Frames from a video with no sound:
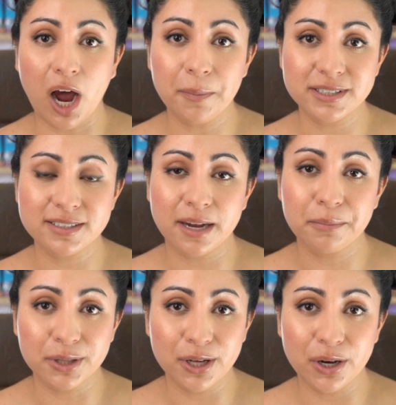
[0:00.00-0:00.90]
comments
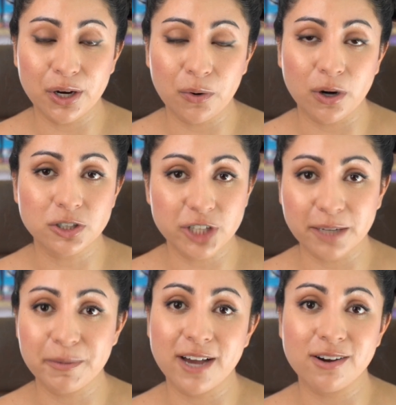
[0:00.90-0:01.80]
down below or
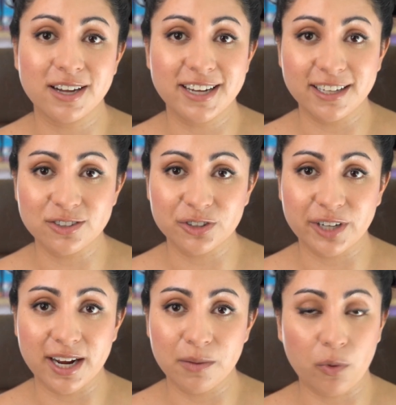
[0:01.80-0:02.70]
check me out on
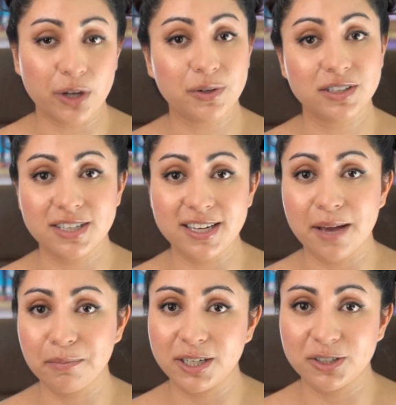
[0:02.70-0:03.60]
Instagram where you can
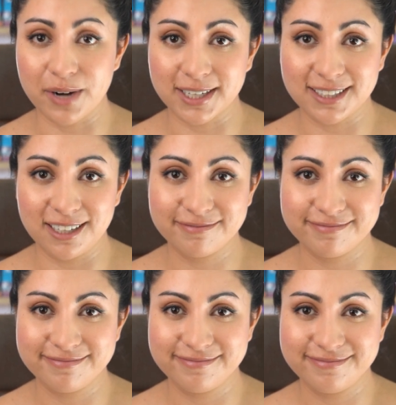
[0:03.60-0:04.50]
DM me directly.
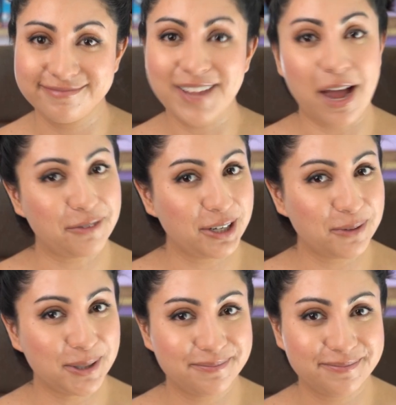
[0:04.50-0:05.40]
Have a good
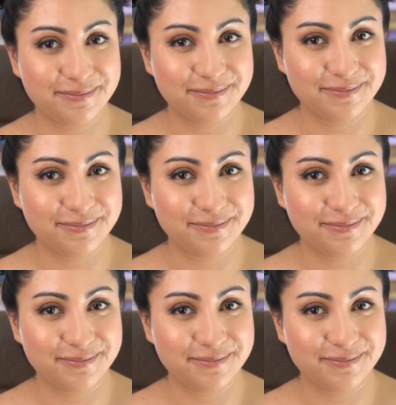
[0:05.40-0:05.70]
one.